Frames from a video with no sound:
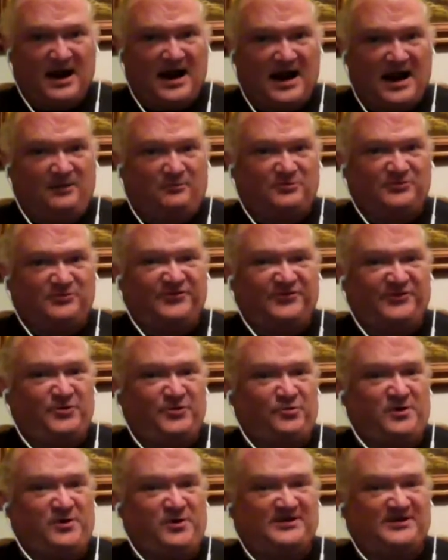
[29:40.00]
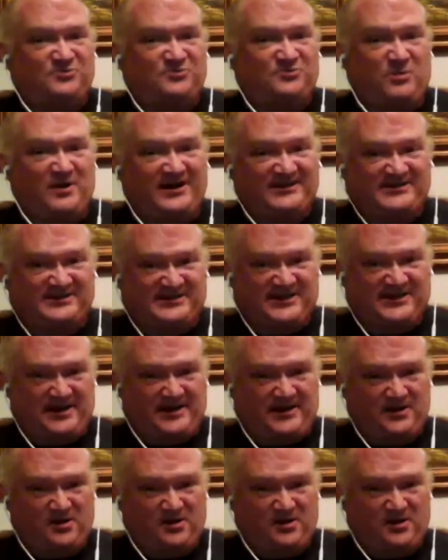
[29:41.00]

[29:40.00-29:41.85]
I will see you guys Wednesday.